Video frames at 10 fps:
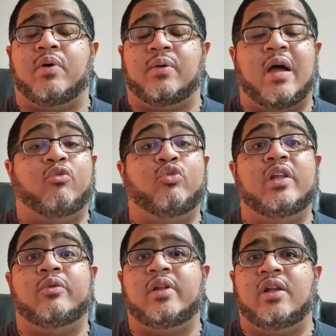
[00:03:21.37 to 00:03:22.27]
but I
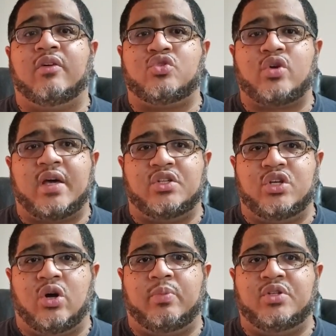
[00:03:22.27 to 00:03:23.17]
really, really love strategy
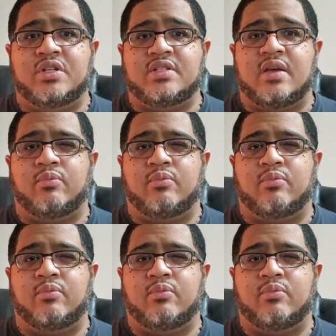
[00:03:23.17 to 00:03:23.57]
RPGs.